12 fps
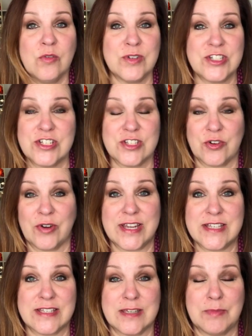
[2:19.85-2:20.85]
which is
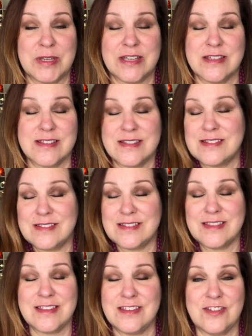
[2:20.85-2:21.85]
crazy because
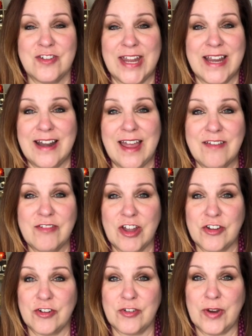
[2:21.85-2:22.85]
you can't have
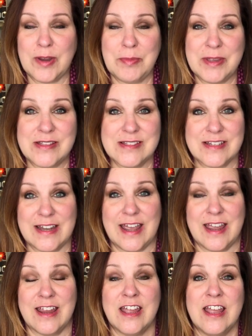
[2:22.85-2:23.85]
100 great pins a
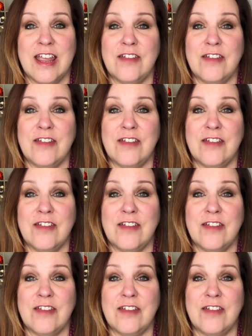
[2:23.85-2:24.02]
day.